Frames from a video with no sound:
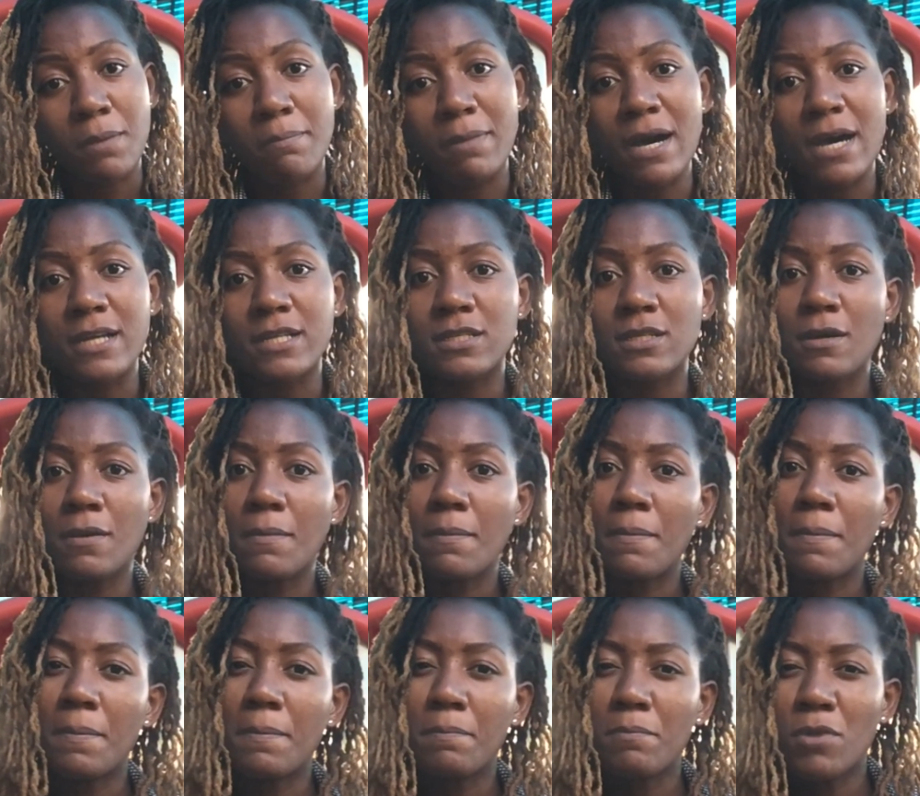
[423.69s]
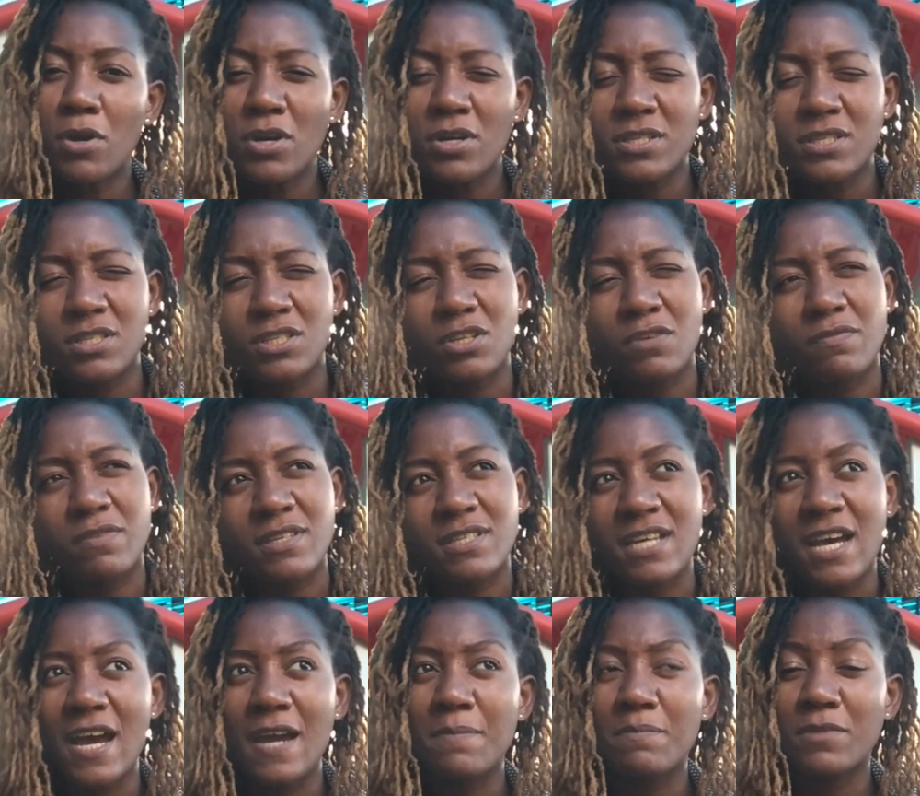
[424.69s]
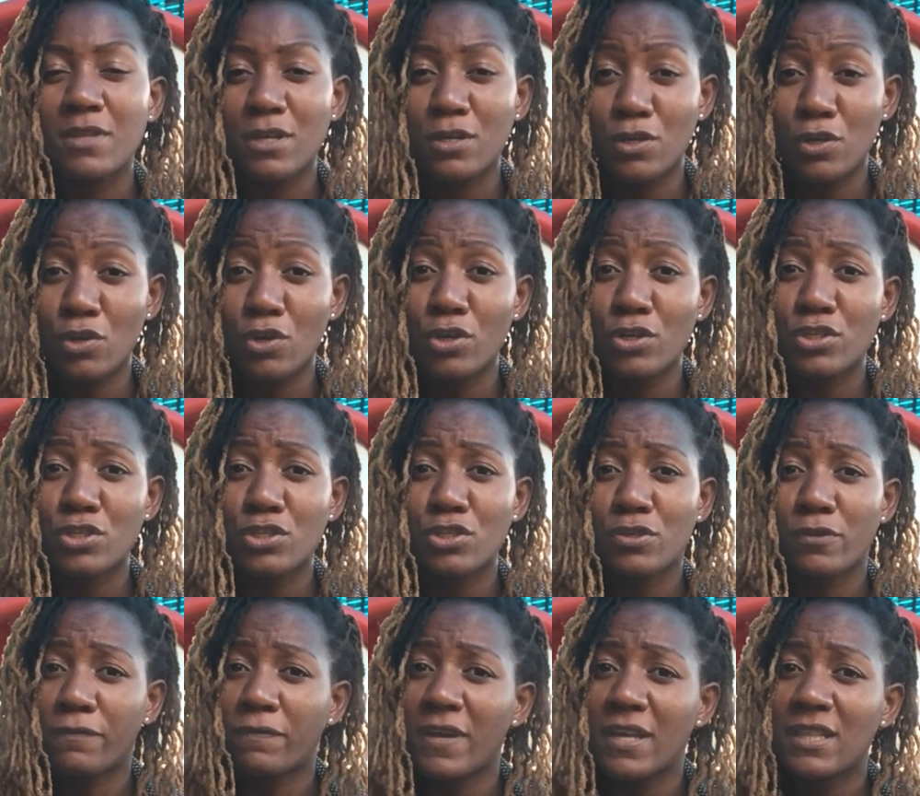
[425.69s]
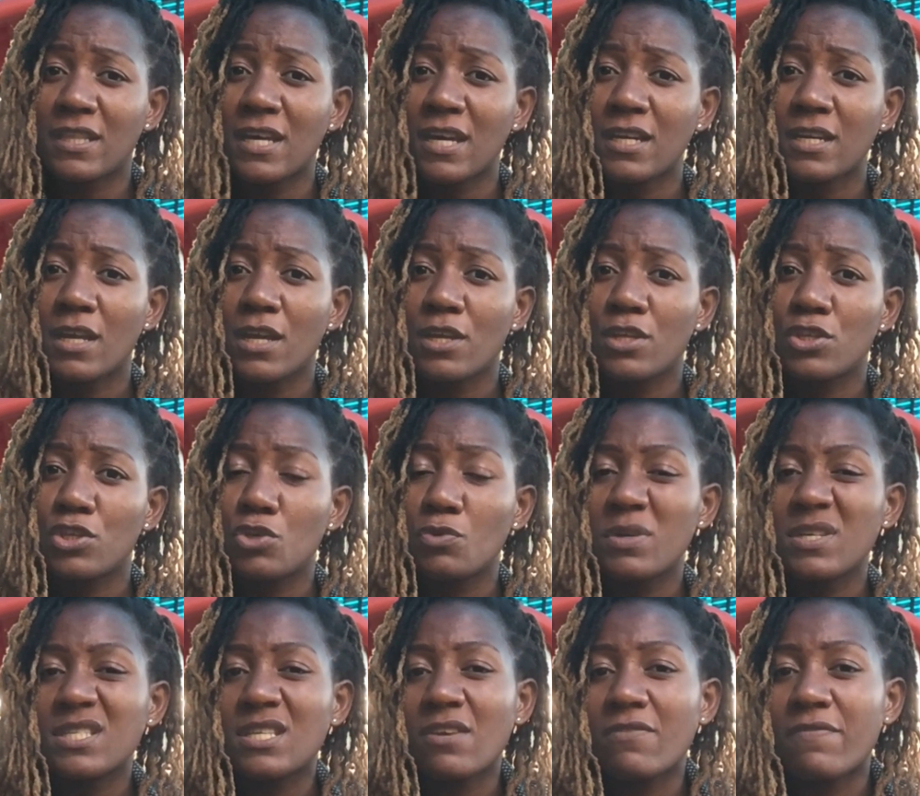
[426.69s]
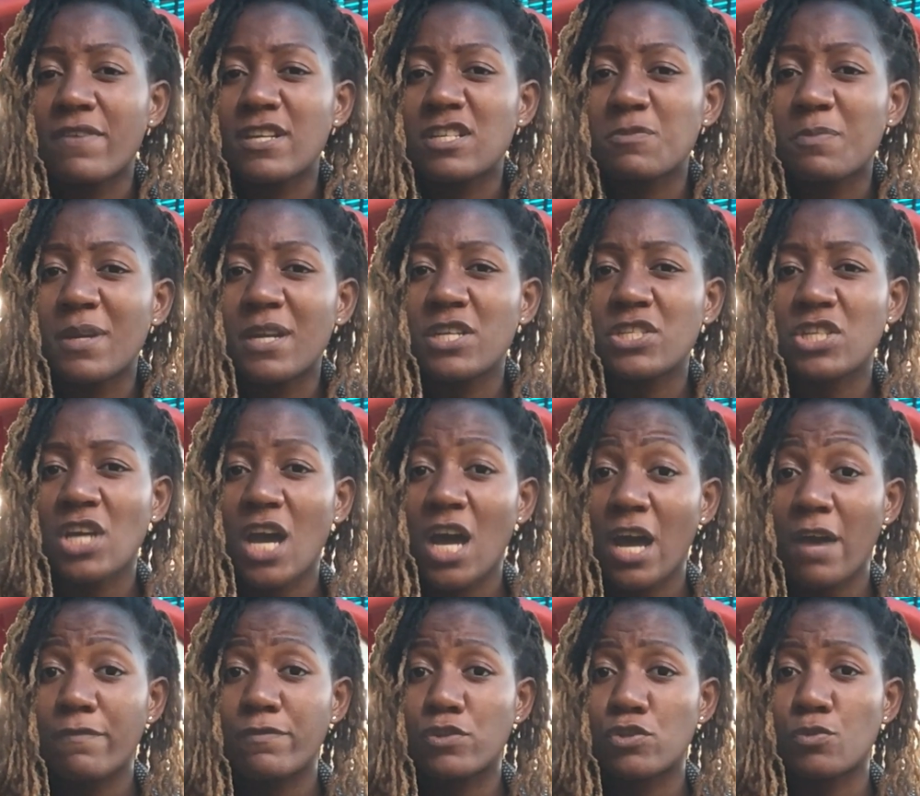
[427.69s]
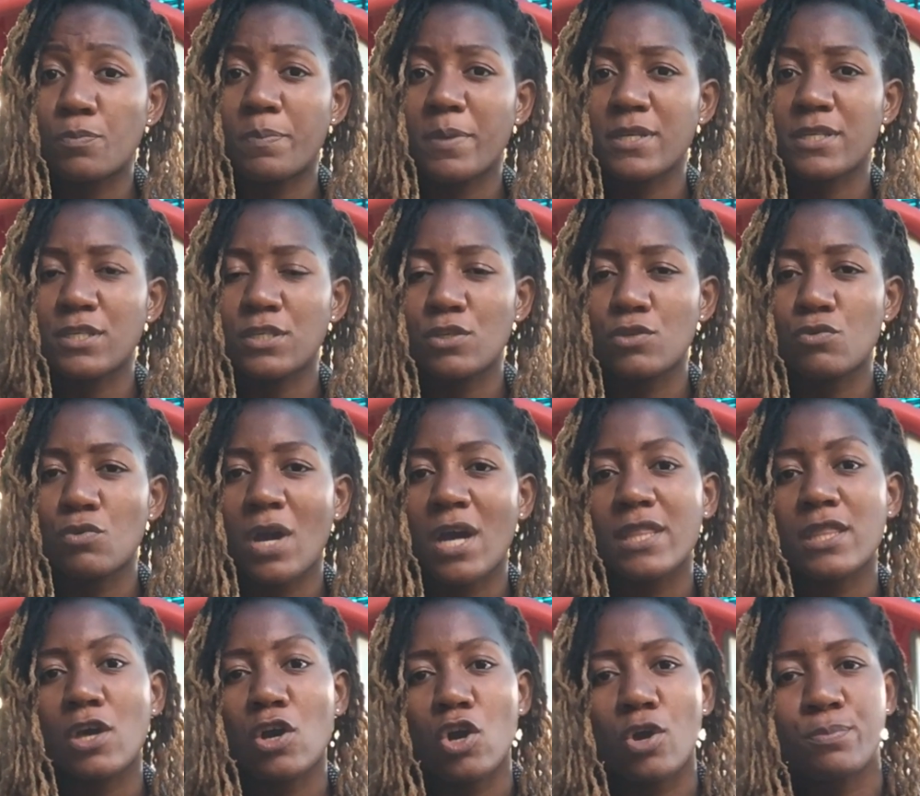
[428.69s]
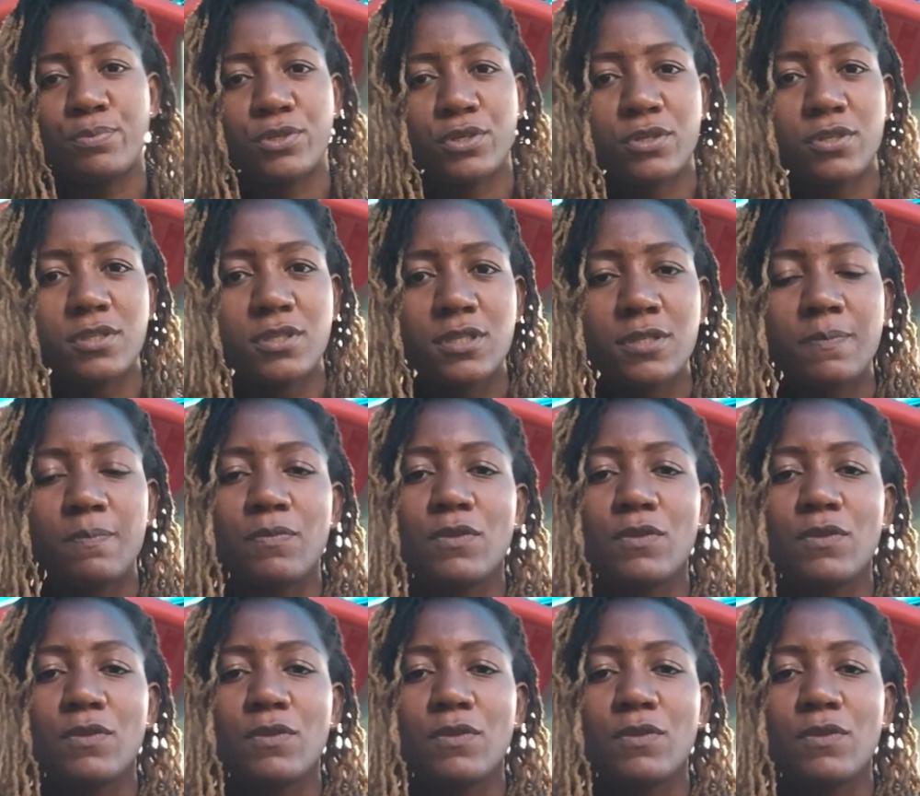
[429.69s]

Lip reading: But most of the time than not, you find that you as the event manager have to pursue other options